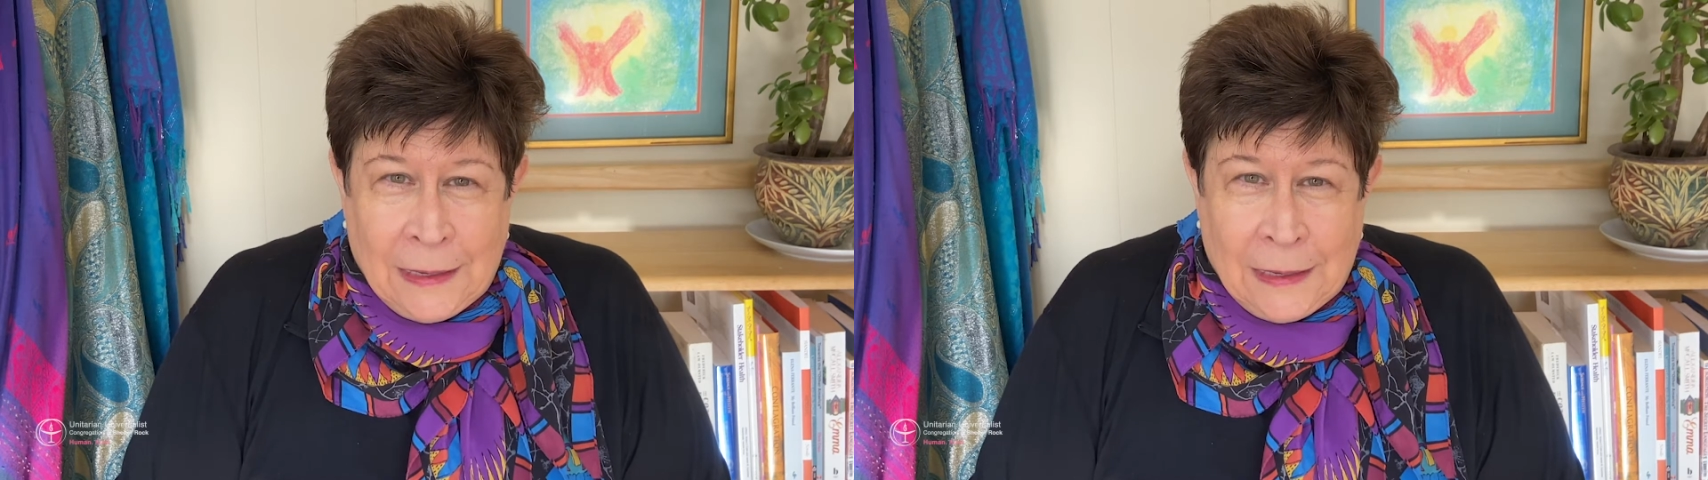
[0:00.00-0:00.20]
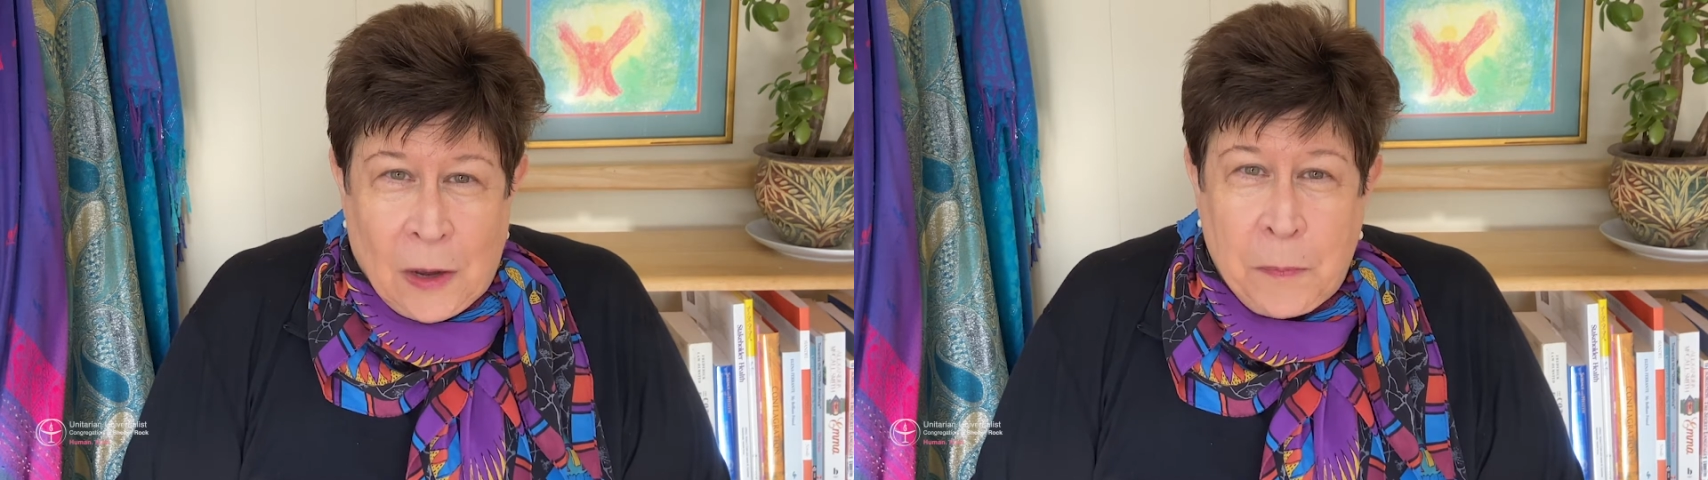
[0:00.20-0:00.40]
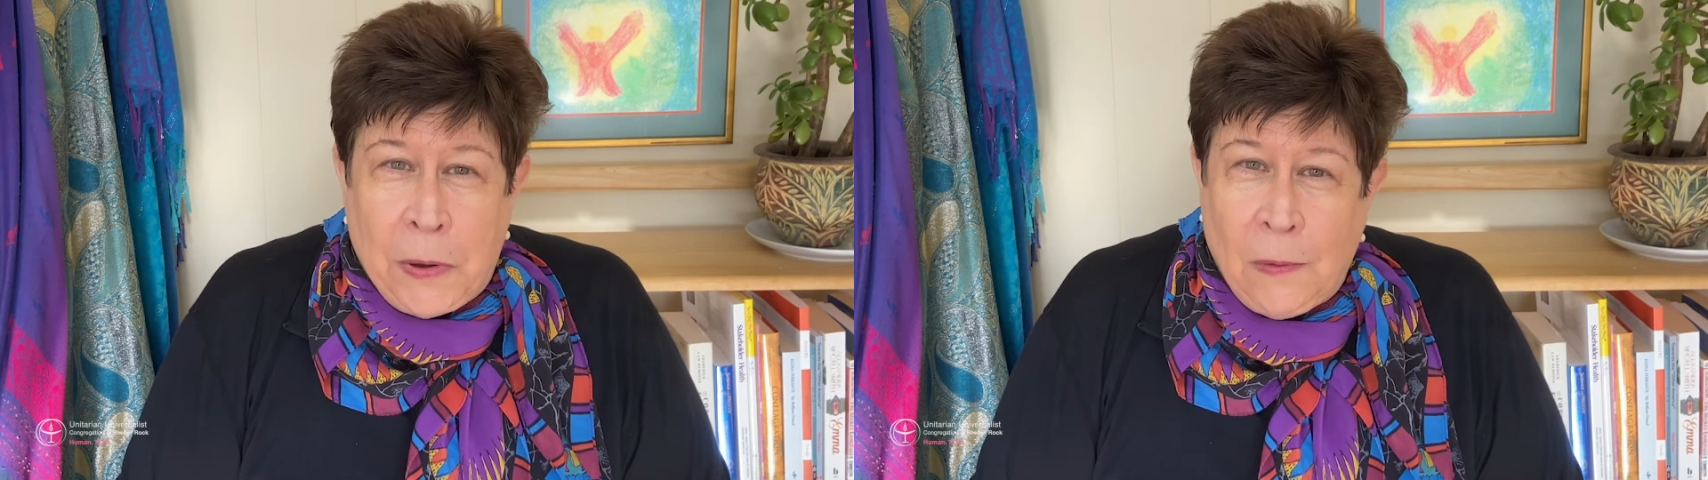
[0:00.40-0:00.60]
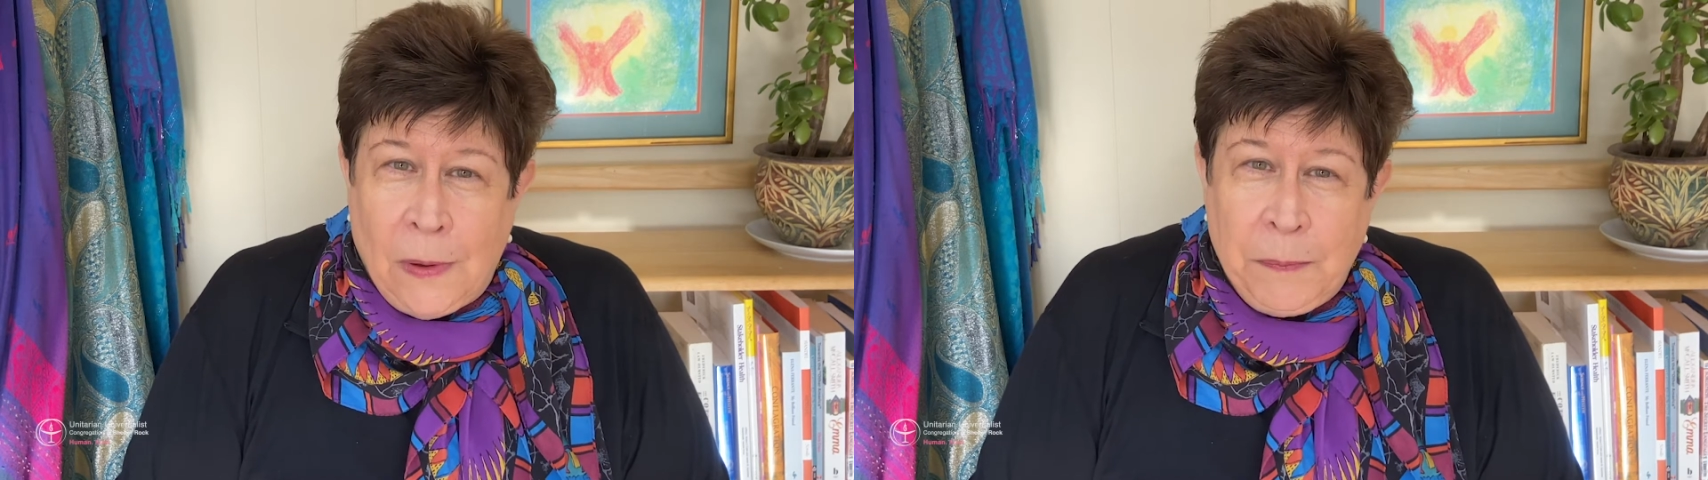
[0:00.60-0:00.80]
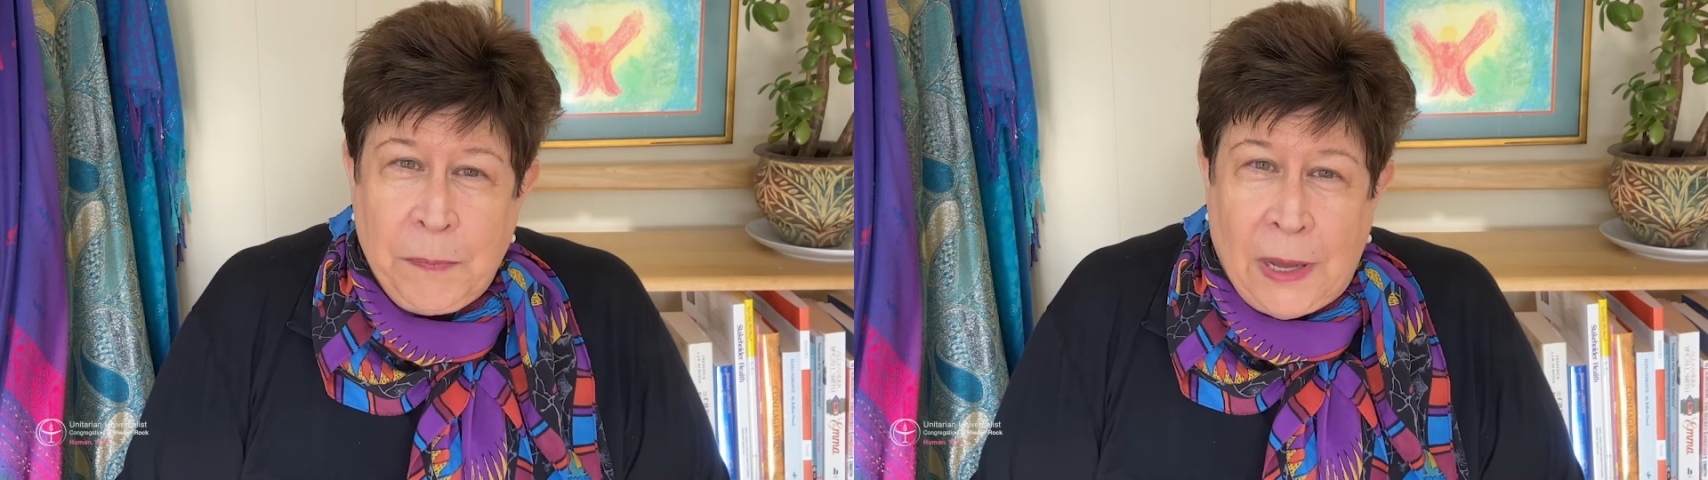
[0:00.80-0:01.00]
a
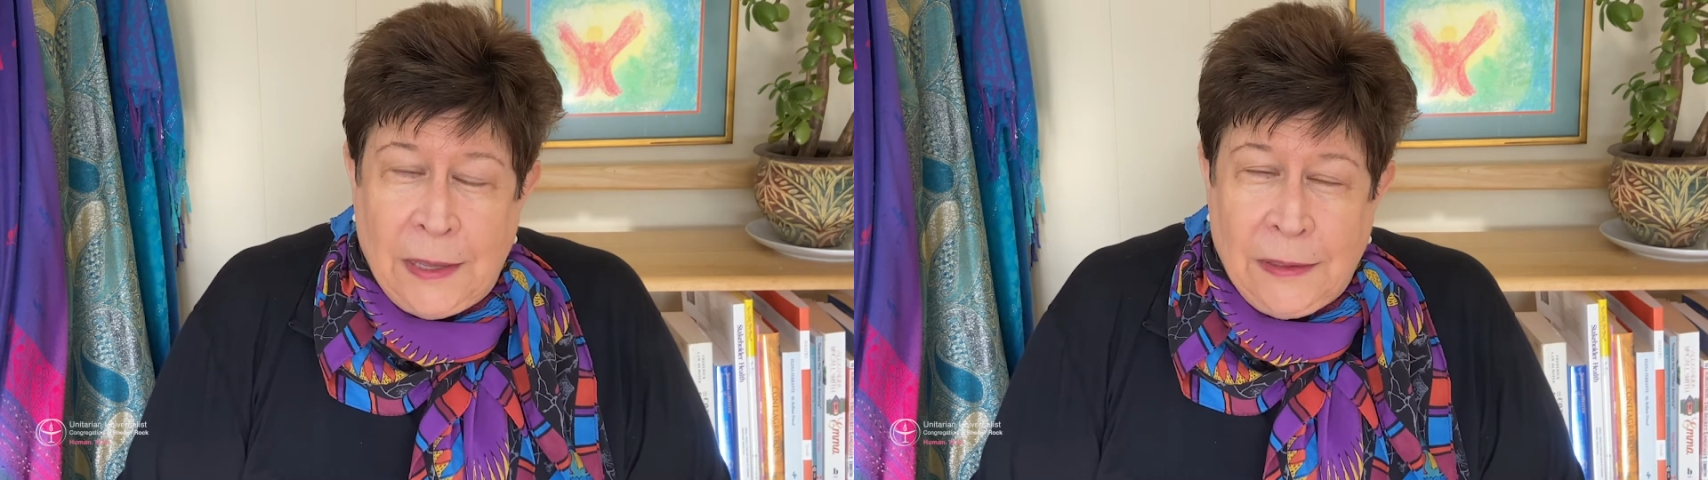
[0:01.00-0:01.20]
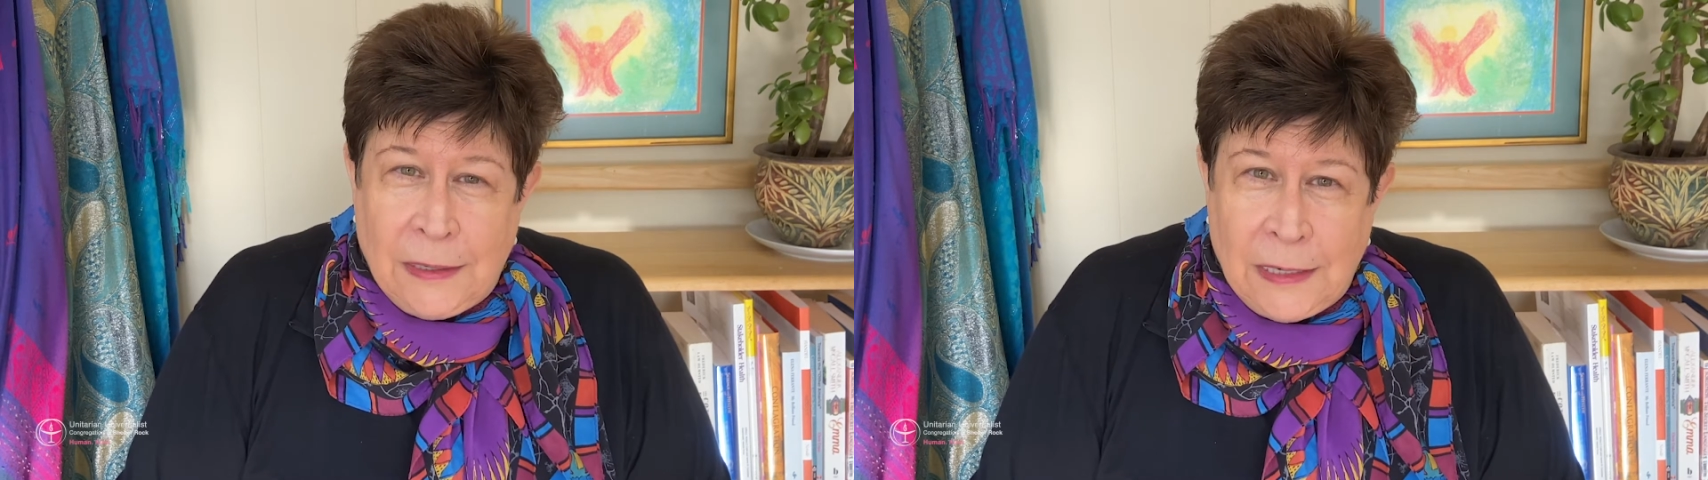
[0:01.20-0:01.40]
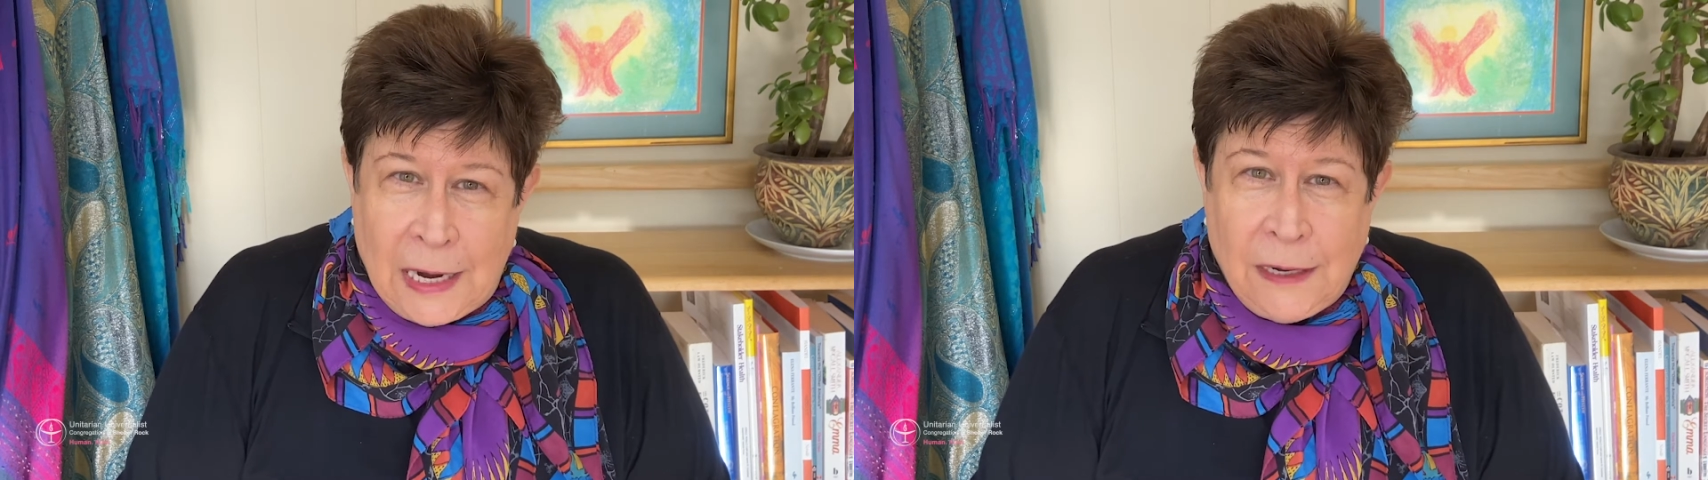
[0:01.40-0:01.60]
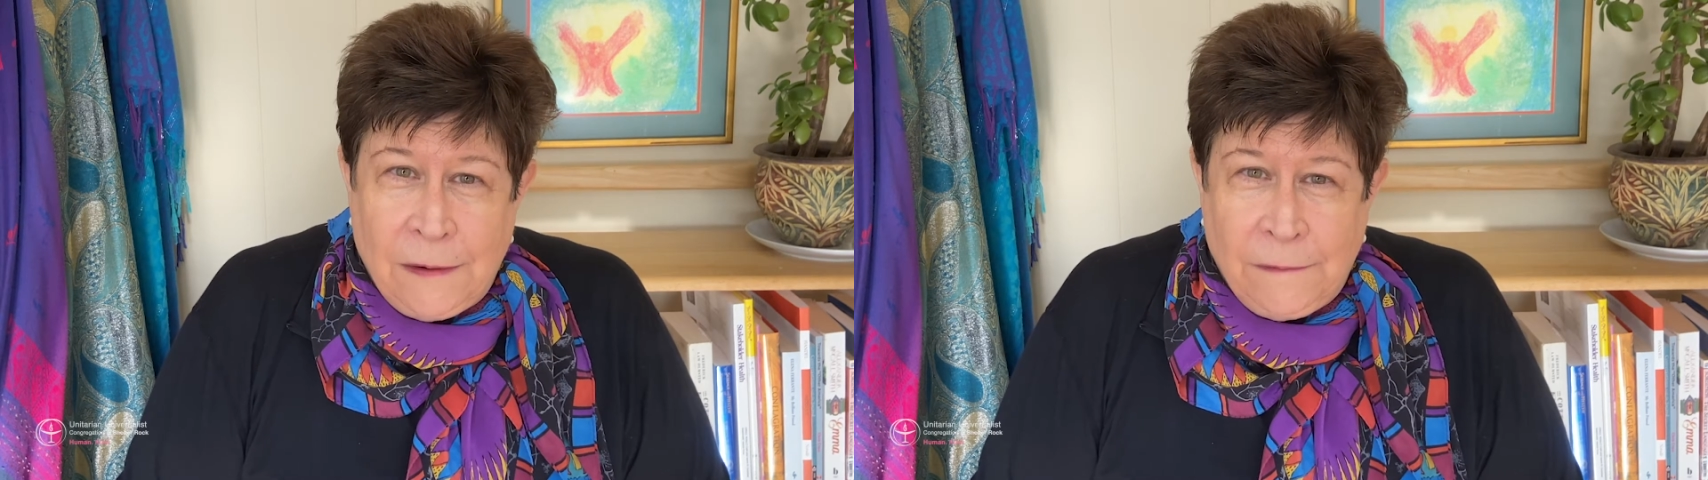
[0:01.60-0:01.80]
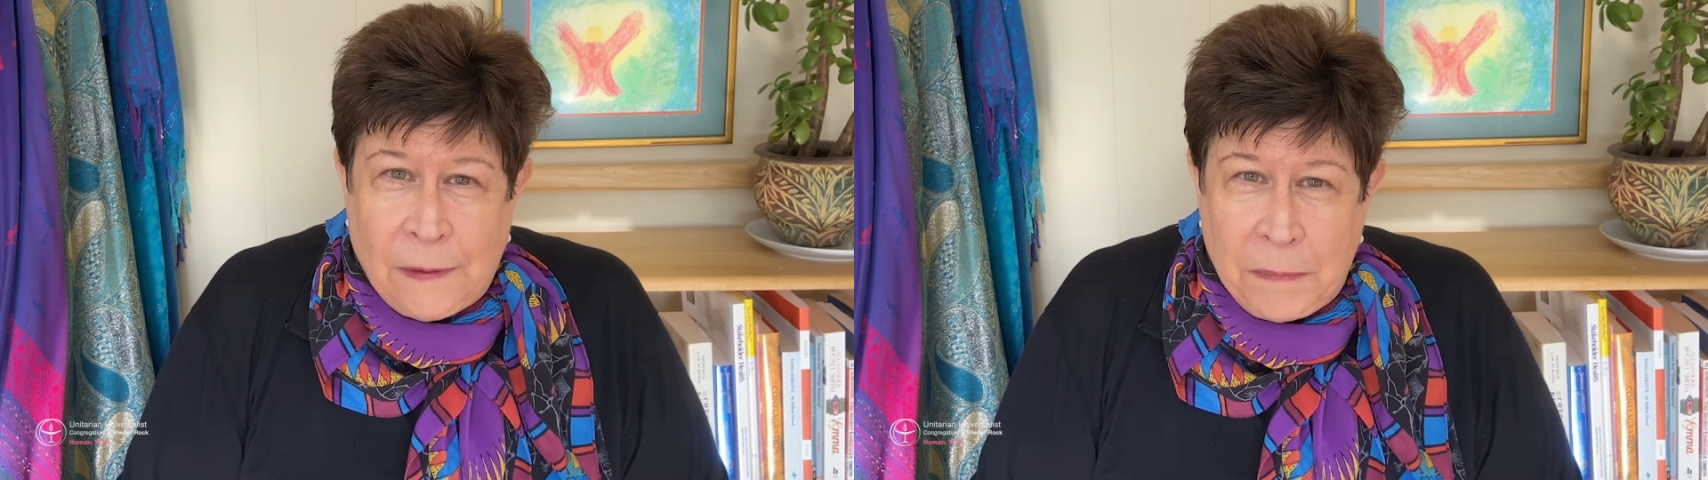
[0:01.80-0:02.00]
poem by the Native